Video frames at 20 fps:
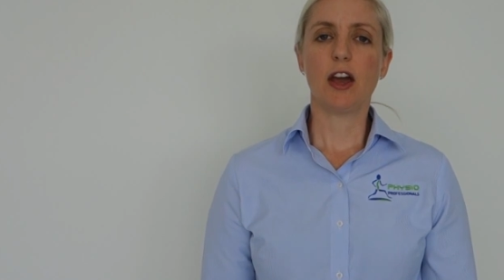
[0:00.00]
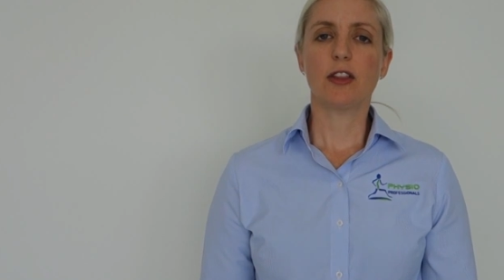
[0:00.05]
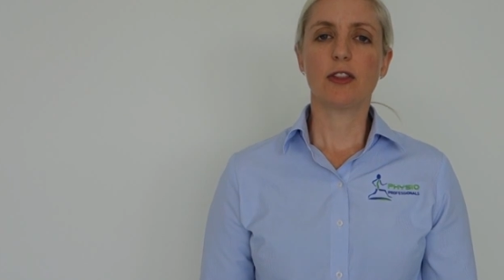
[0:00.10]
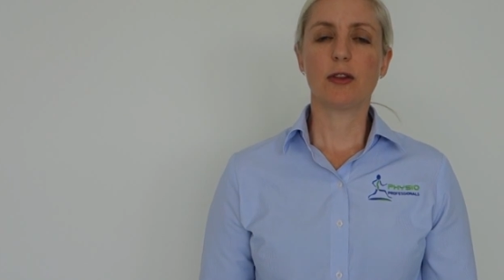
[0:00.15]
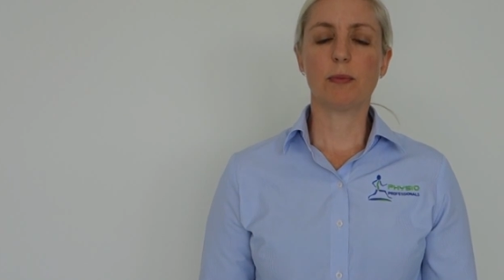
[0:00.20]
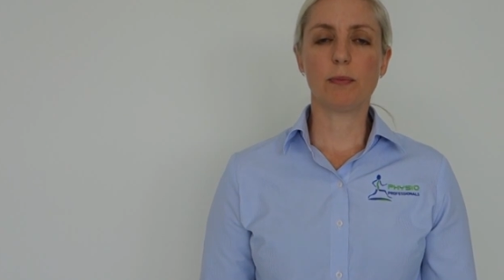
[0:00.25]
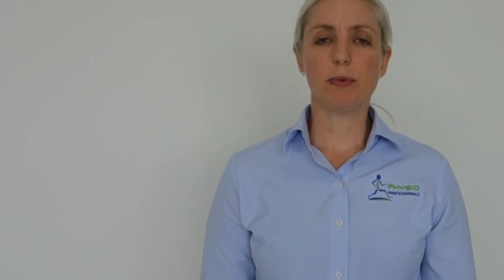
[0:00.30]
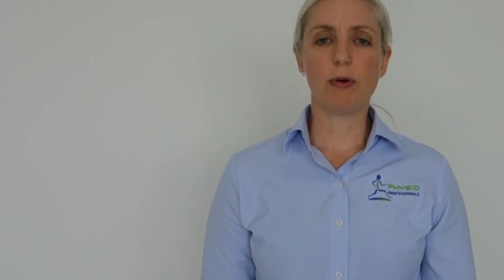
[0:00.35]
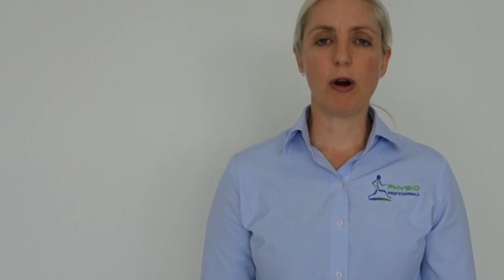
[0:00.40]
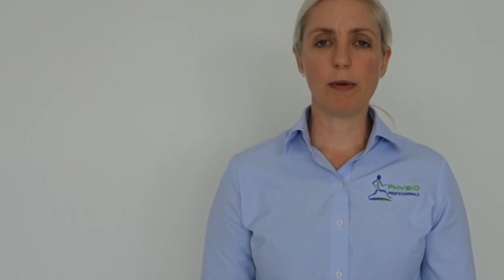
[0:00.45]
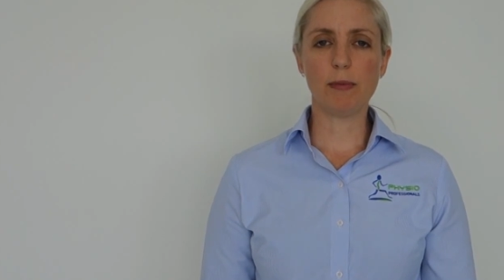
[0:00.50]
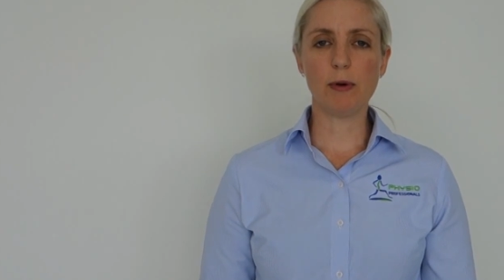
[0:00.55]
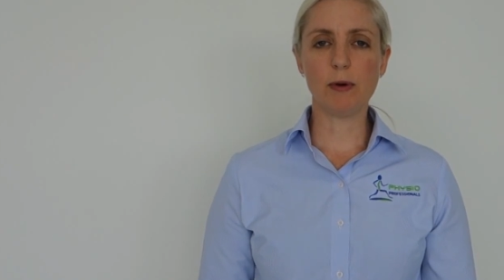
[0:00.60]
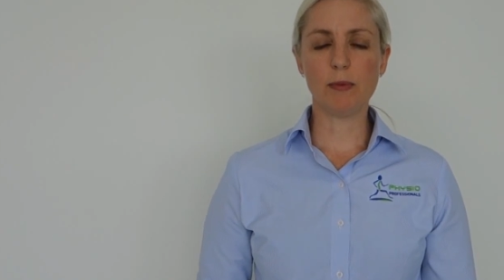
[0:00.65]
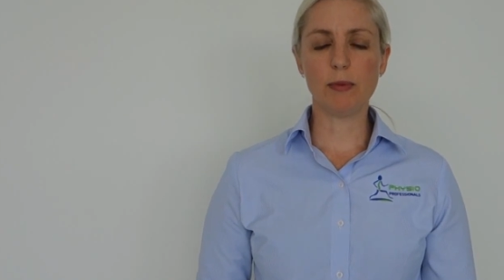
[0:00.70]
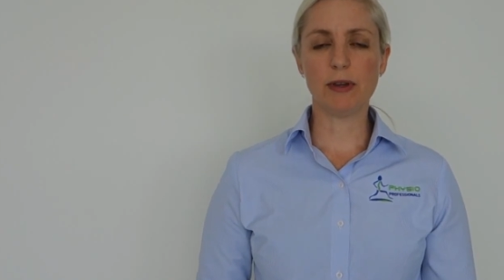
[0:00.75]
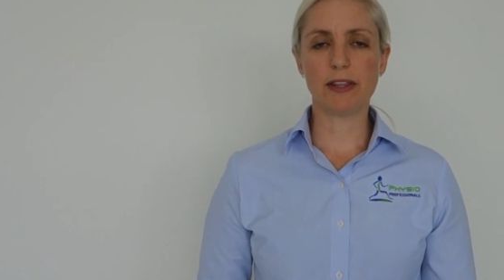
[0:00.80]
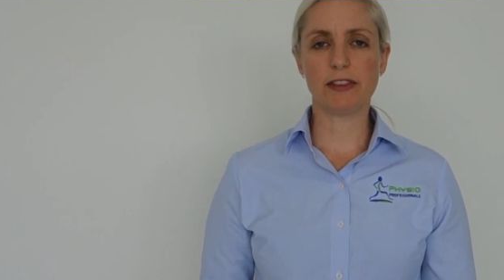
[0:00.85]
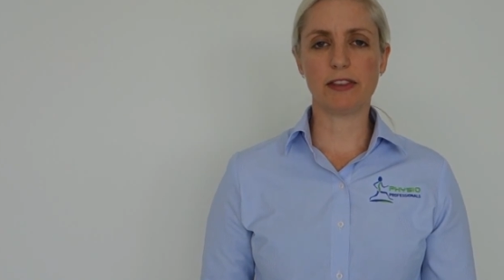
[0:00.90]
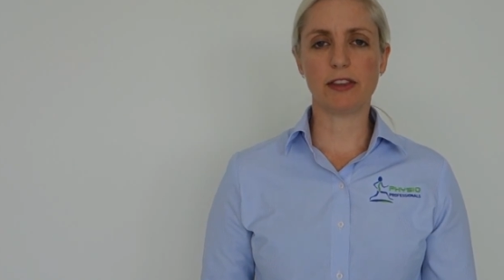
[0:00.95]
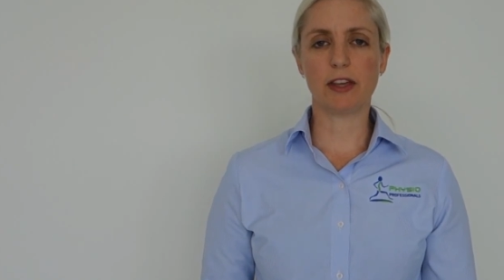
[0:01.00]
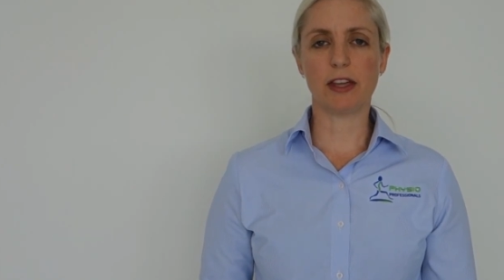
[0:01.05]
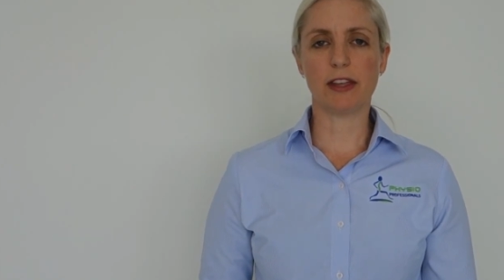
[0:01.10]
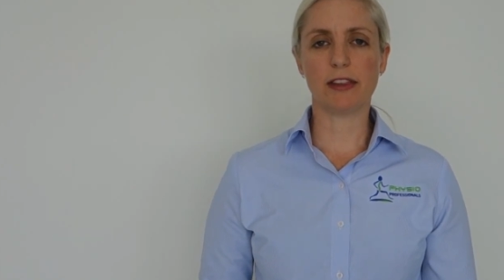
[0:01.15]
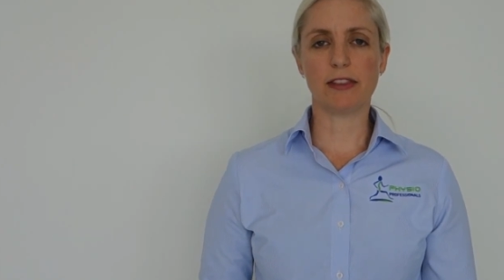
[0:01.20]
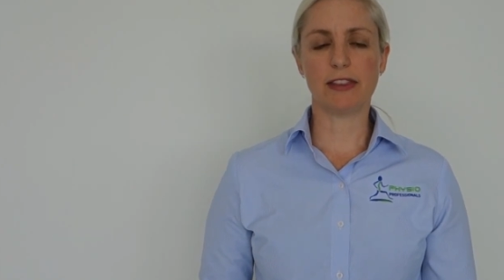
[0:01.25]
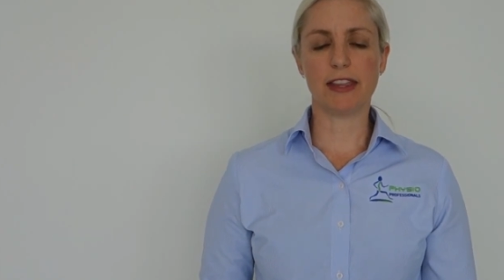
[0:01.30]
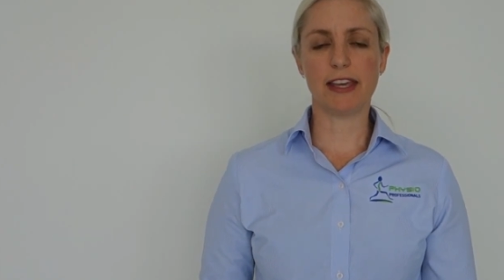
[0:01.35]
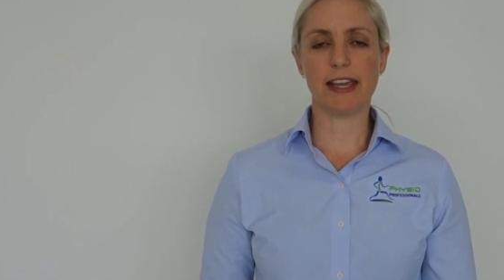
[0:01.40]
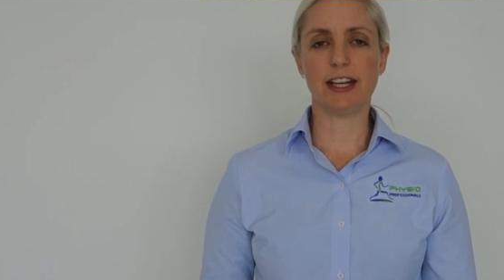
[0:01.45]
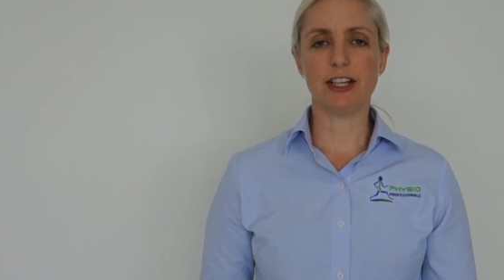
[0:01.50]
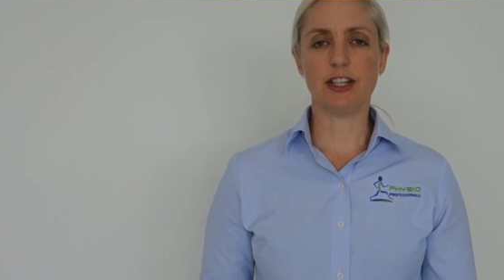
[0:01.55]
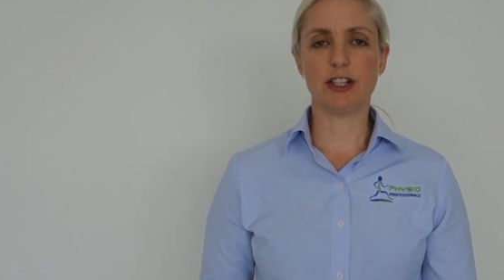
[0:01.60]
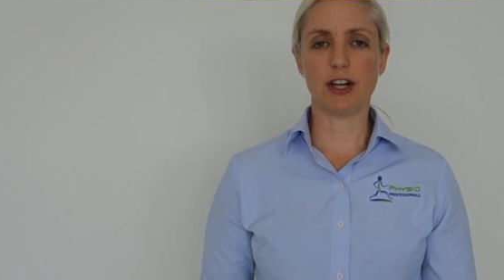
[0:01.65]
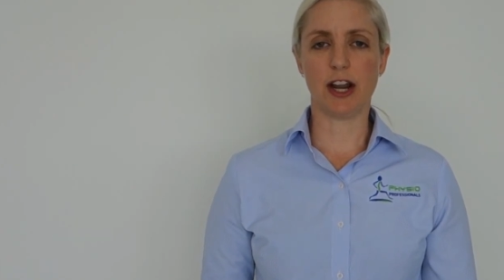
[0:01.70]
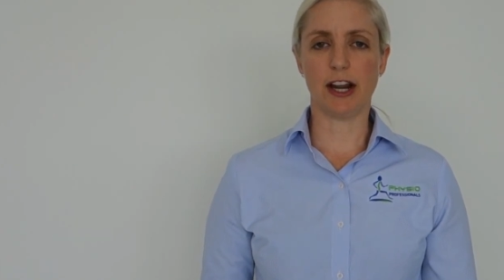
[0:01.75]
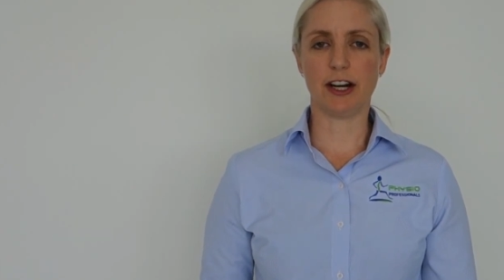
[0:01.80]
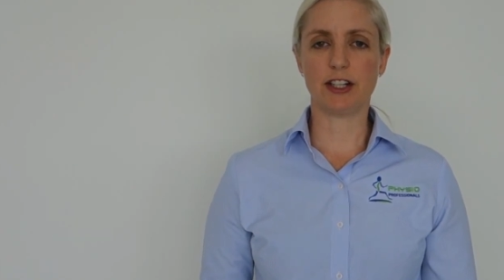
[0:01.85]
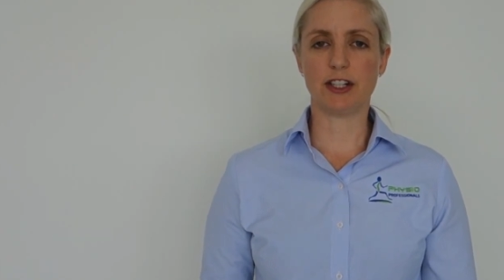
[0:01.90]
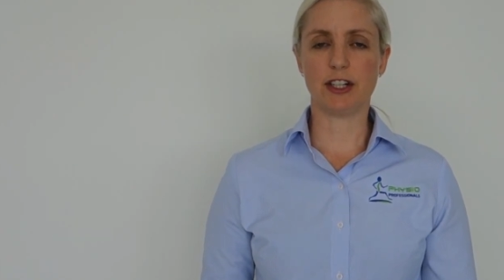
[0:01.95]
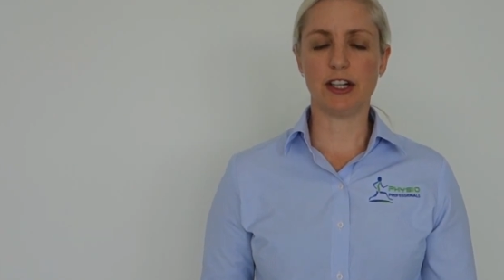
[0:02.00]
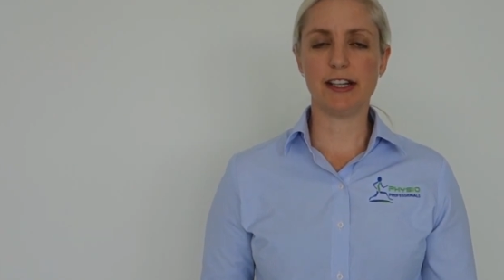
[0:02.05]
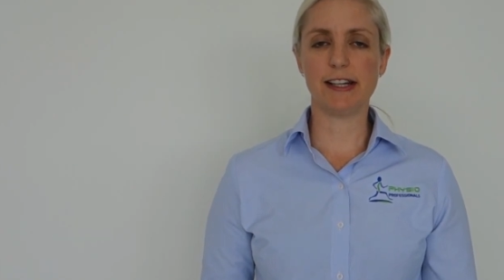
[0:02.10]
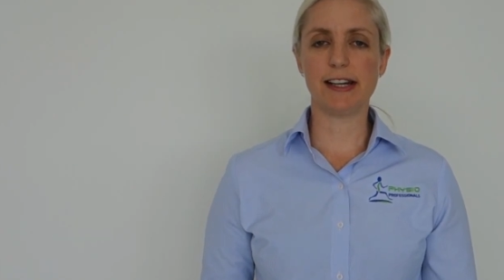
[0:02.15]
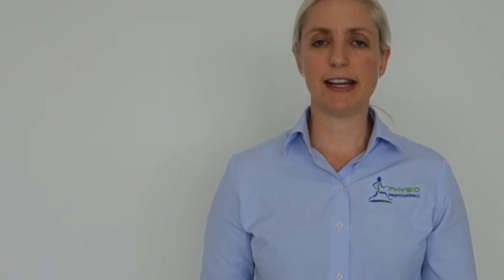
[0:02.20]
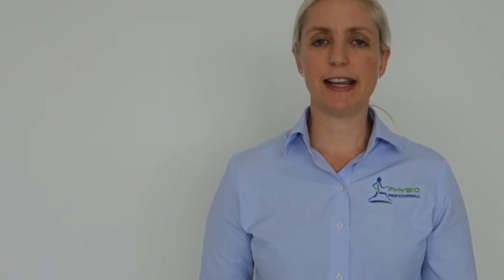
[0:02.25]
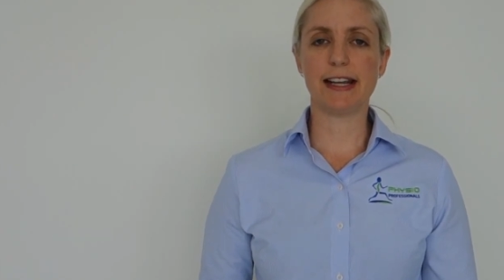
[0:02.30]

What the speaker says: The problem with the injection,